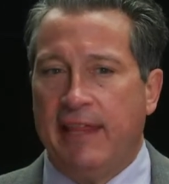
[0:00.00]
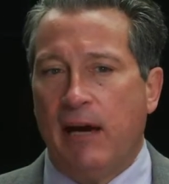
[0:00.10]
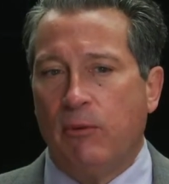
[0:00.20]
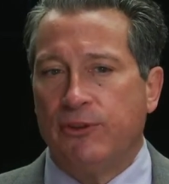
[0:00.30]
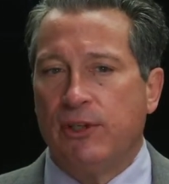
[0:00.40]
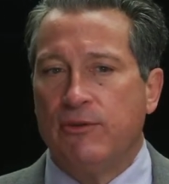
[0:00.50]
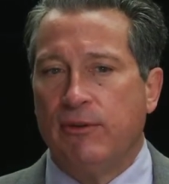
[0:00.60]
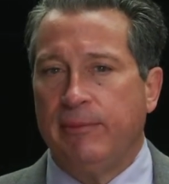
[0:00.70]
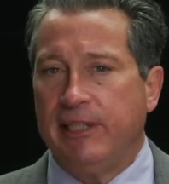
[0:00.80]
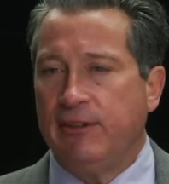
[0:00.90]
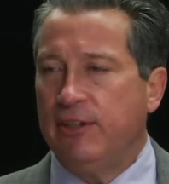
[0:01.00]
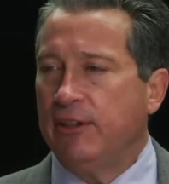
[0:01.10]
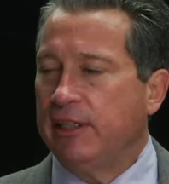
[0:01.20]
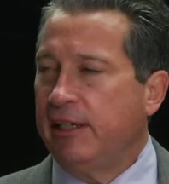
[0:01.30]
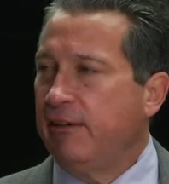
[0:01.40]
that was contributing
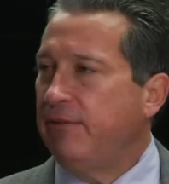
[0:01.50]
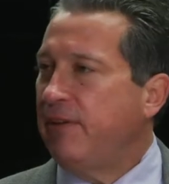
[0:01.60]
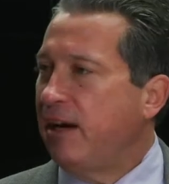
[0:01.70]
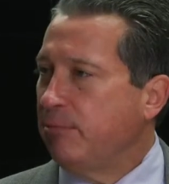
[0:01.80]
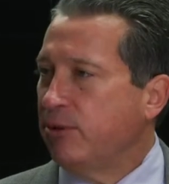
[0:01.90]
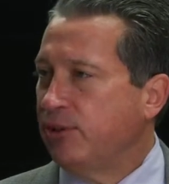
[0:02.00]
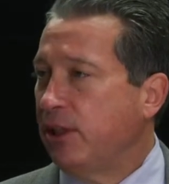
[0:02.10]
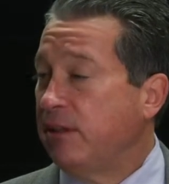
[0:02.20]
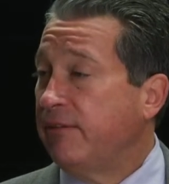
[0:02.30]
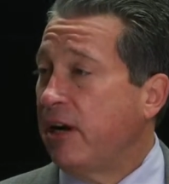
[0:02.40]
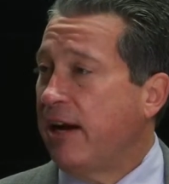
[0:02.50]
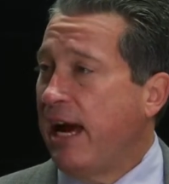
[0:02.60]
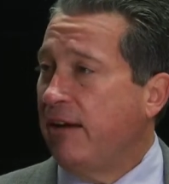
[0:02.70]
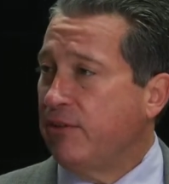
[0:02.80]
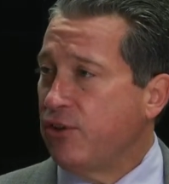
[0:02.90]
nearly 5% of our
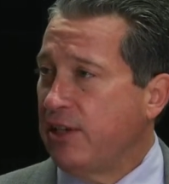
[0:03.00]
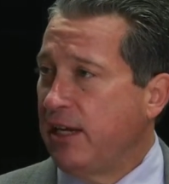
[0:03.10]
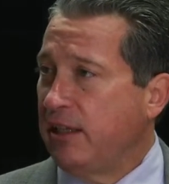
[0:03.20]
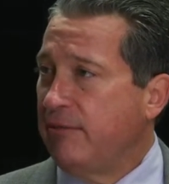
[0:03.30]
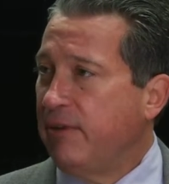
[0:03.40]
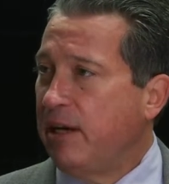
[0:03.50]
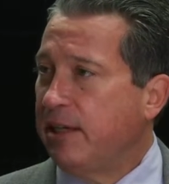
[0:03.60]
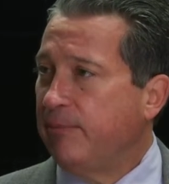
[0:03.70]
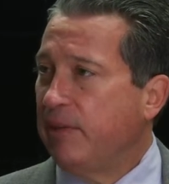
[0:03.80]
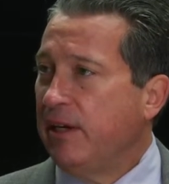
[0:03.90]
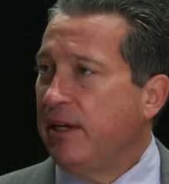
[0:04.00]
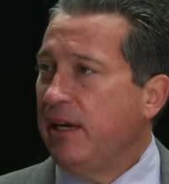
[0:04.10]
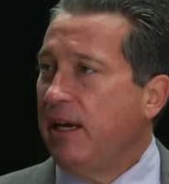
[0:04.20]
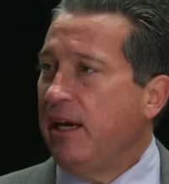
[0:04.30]
average daily volume. Wow.